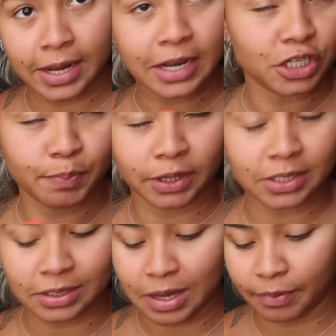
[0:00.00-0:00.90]
And I just put
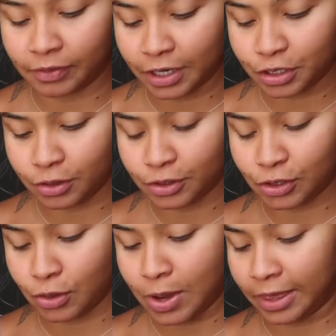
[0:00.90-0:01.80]
this on top of nachos,
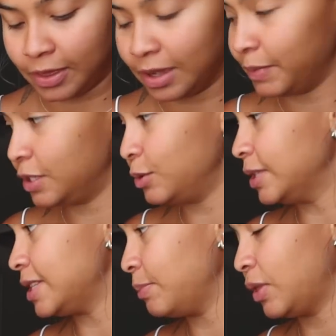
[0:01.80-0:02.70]
so I think I'm gonna do
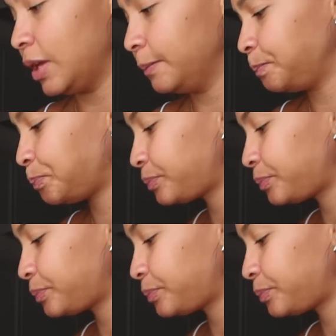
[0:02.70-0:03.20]
the same thing.